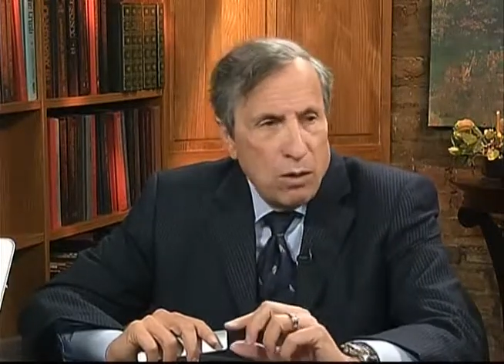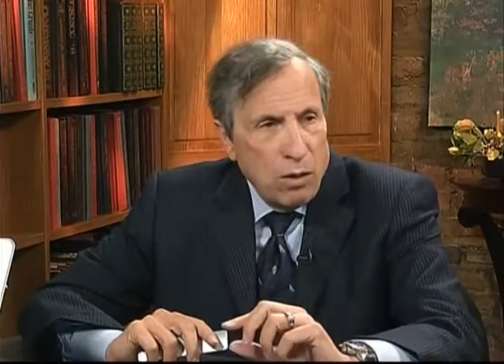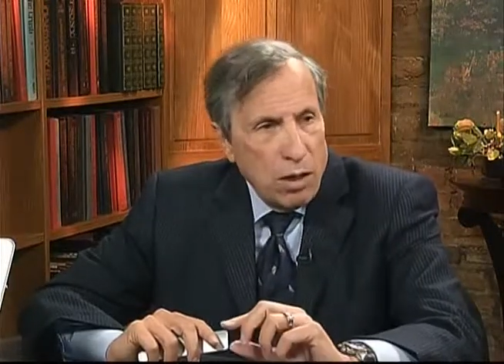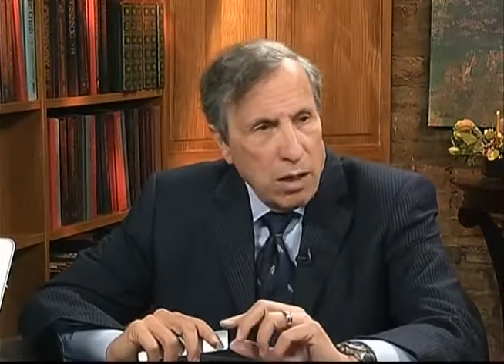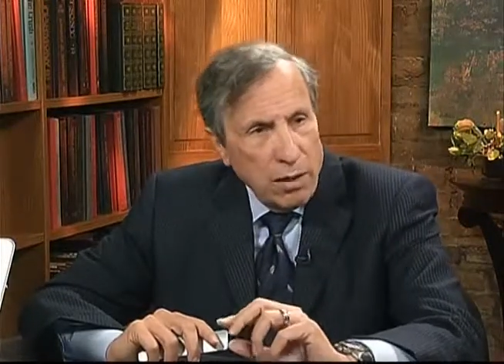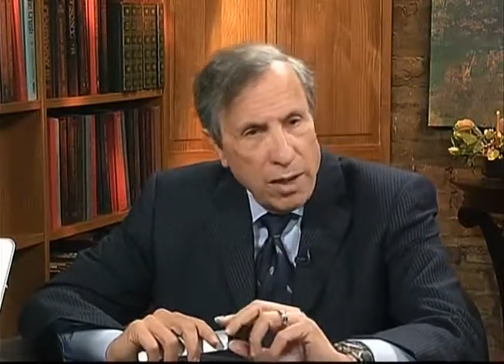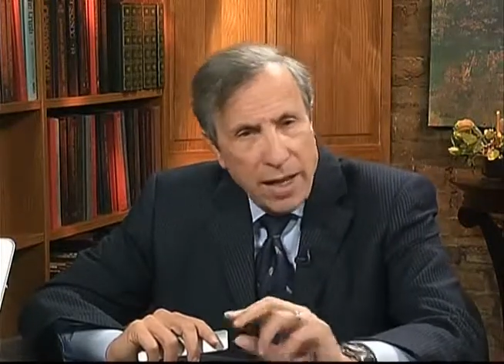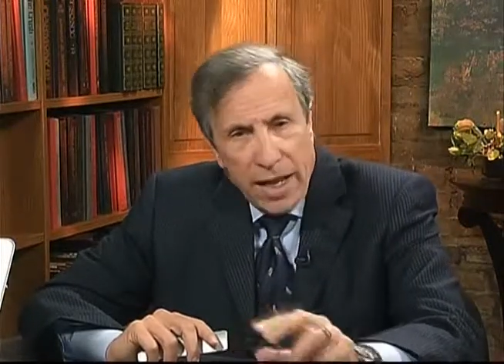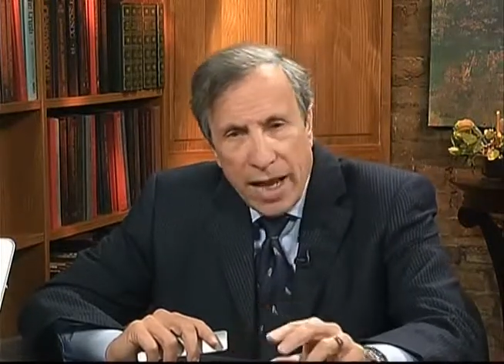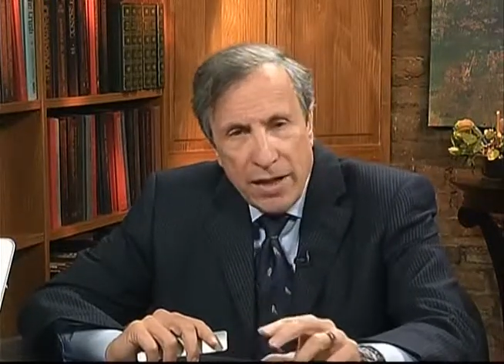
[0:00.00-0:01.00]
or a
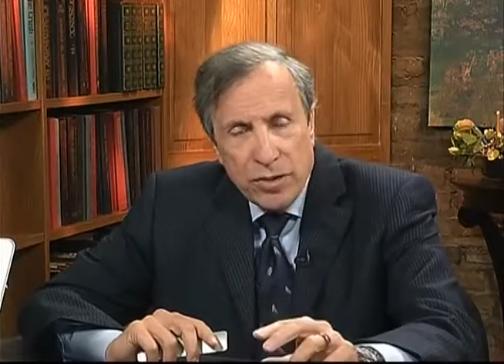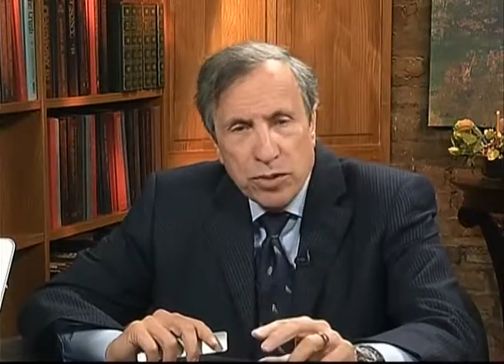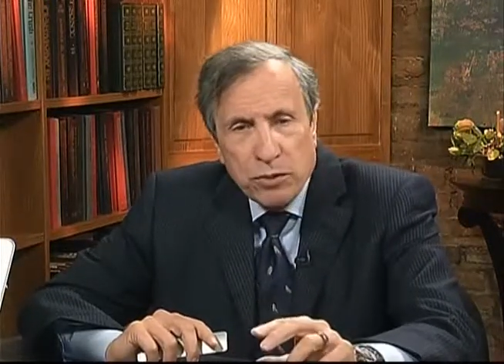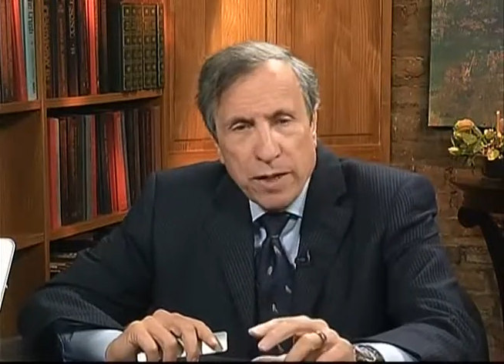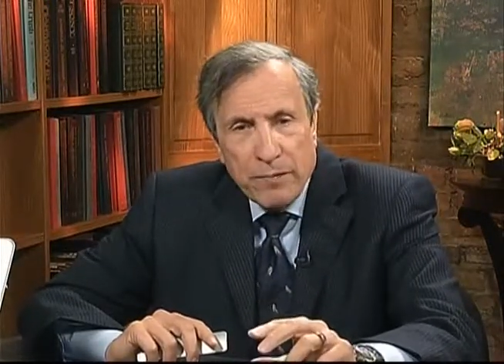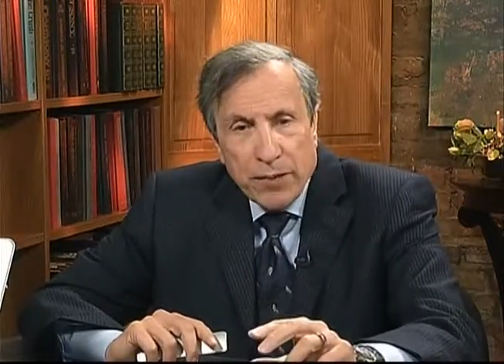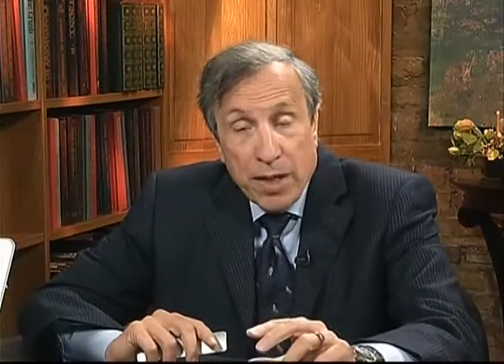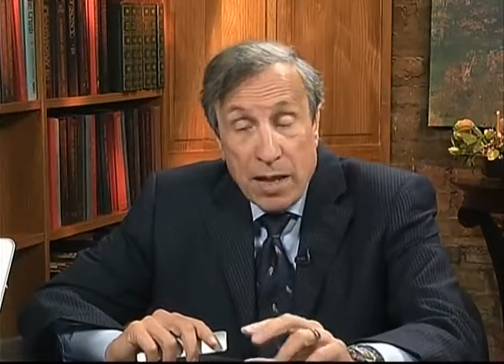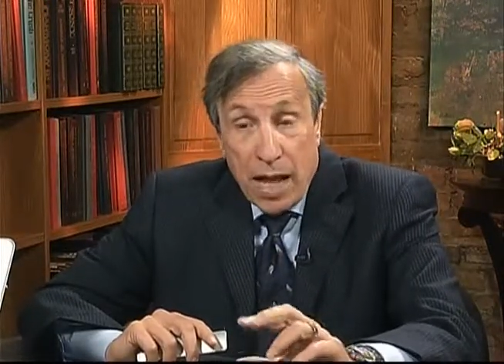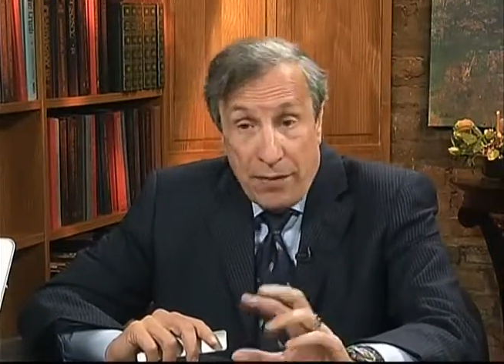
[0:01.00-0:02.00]
head injury,
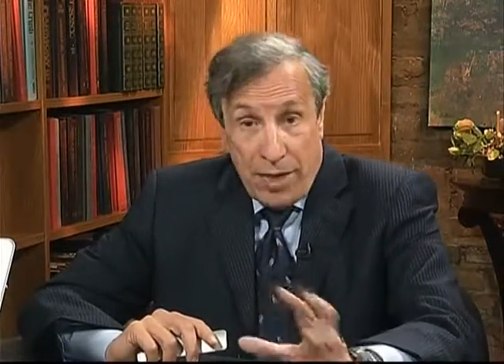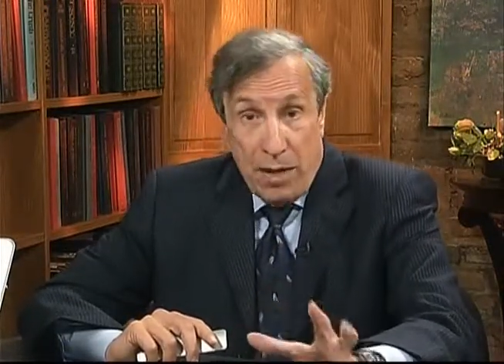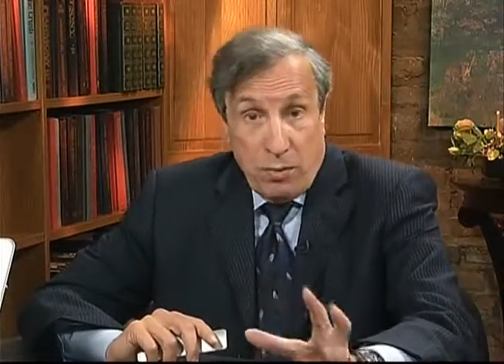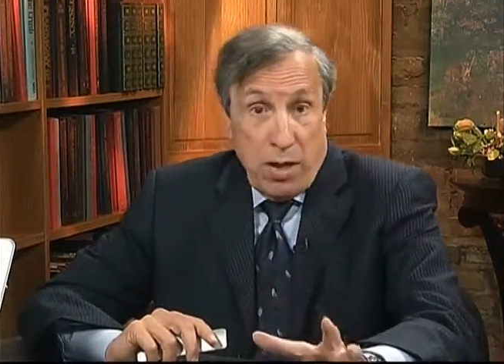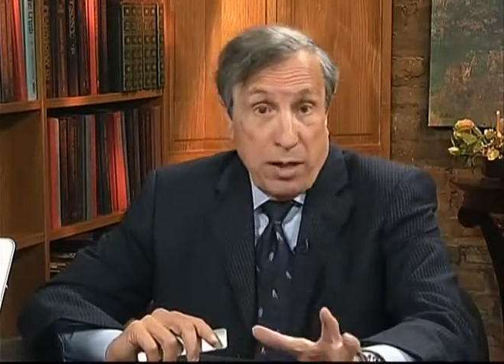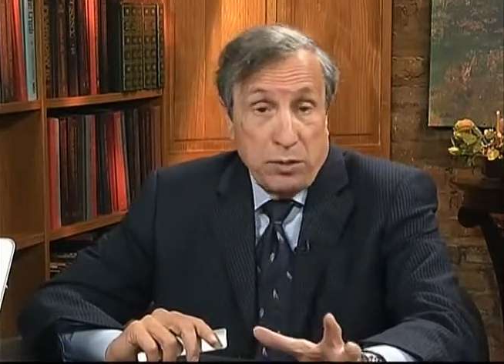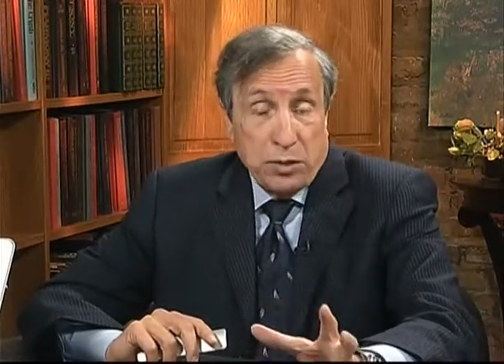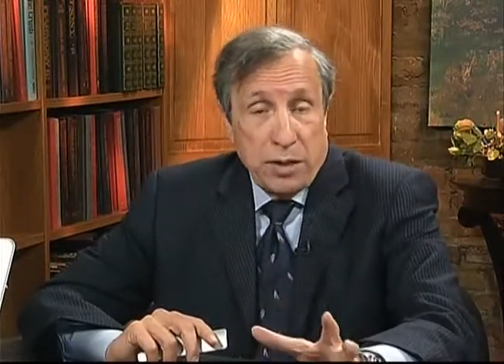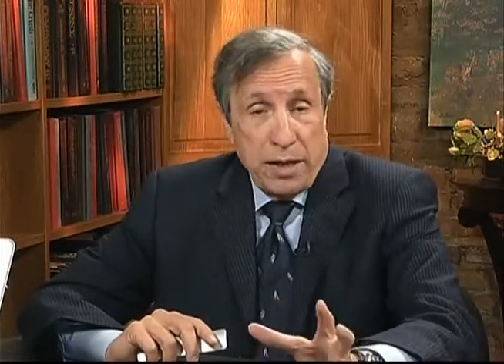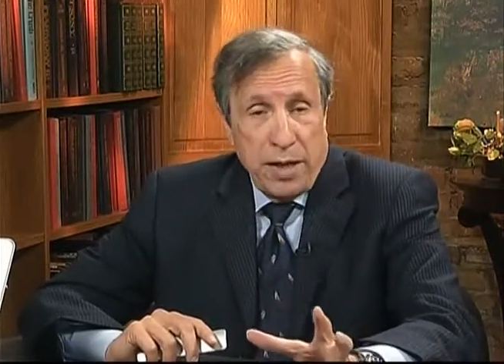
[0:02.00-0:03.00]
and the MRI
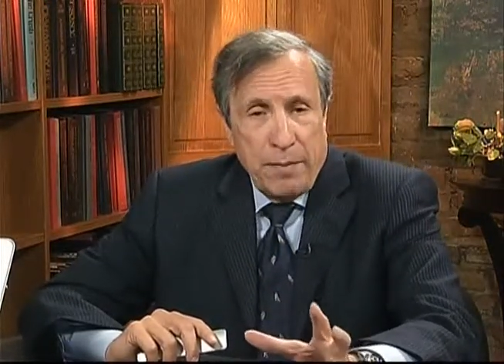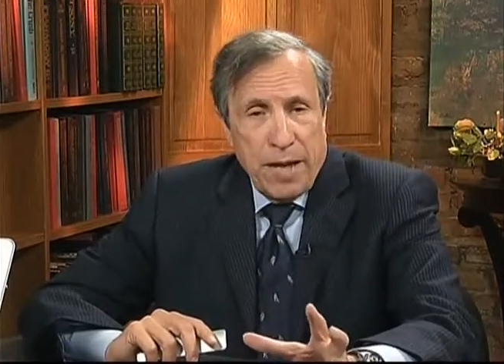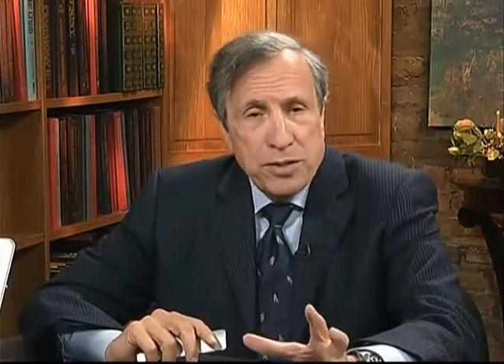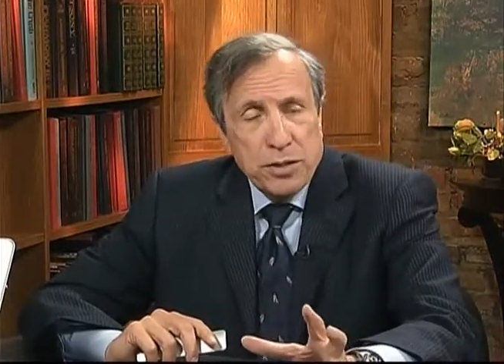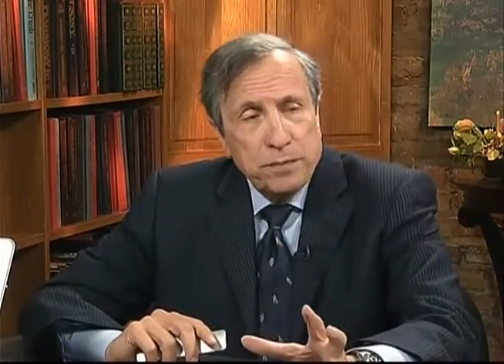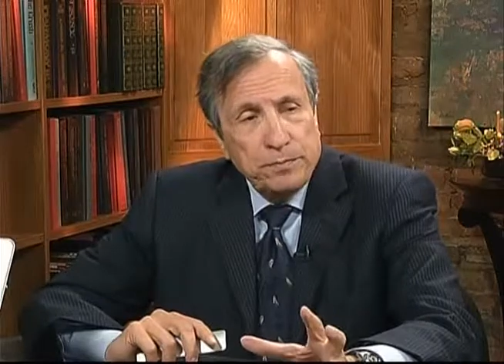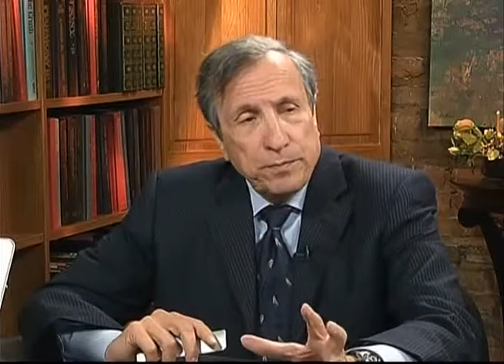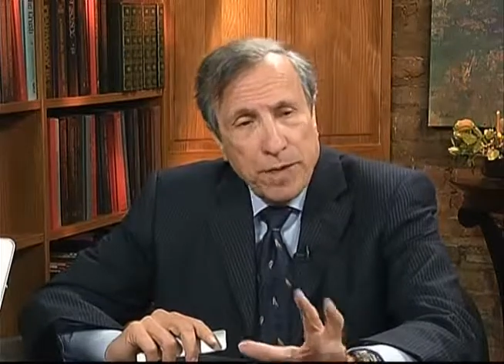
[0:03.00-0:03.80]
looks like MS.